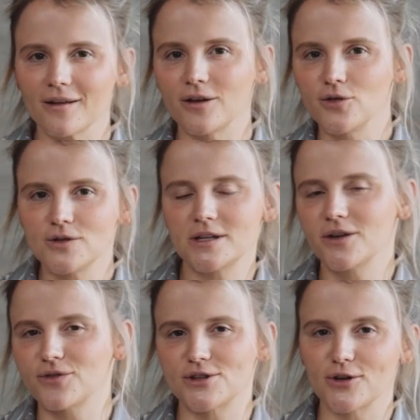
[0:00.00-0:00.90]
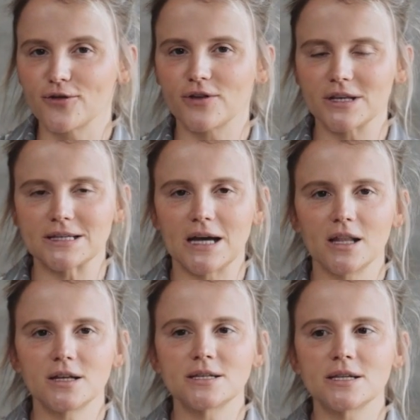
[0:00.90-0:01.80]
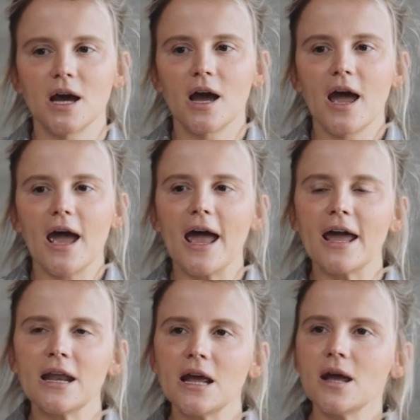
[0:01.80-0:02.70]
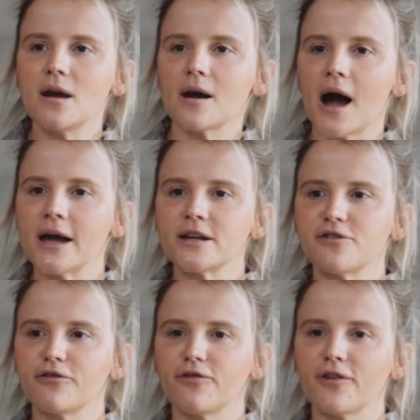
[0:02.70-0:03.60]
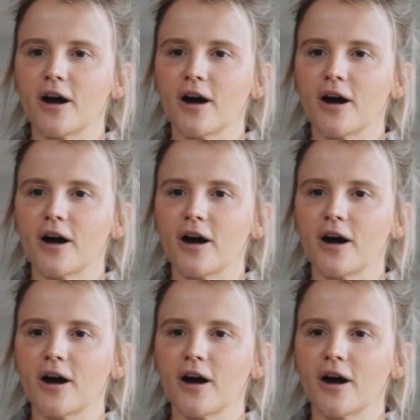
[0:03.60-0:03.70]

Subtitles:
usually reserve for the salads, any kind of